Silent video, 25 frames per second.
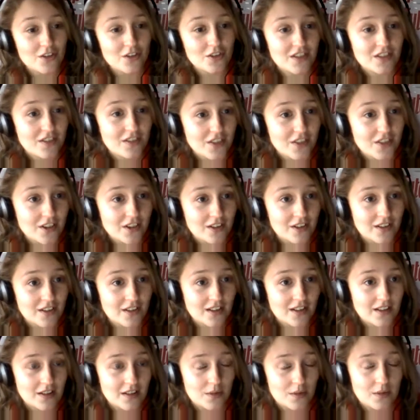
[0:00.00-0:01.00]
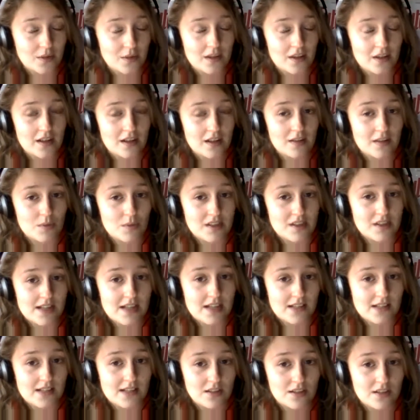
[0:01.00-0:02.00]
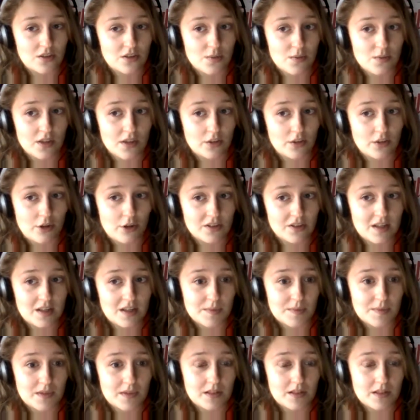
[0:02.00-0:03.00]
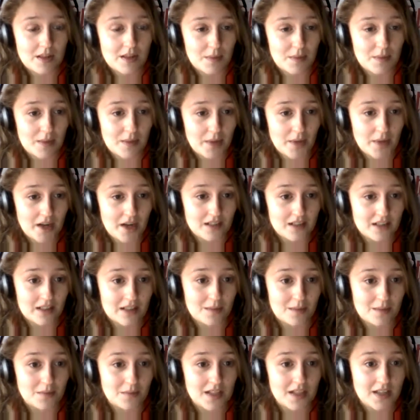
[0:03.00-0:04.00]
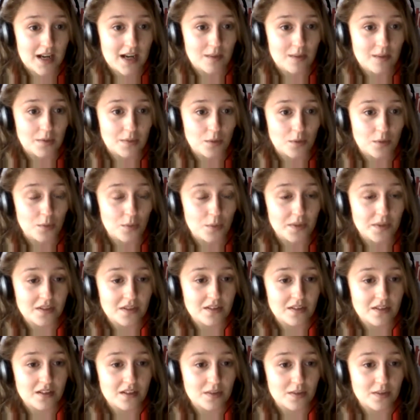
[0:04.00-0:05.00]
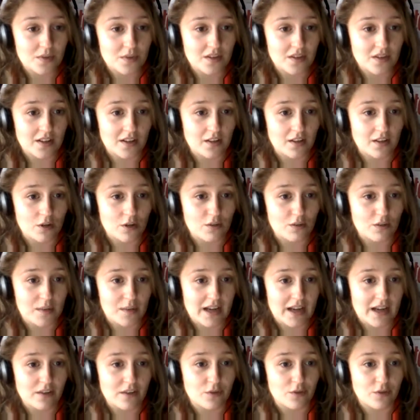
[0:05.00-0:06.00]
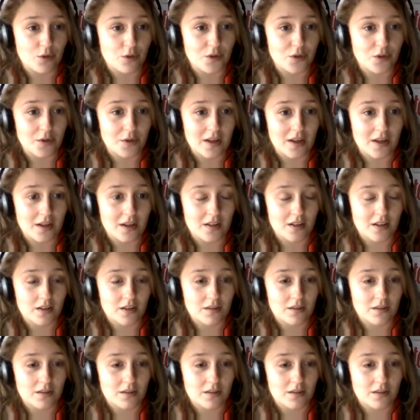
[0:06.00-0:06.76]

difficult. Like with Dada, it took me a long time to get my part-time tab opened. It was like a lot of back and forth, like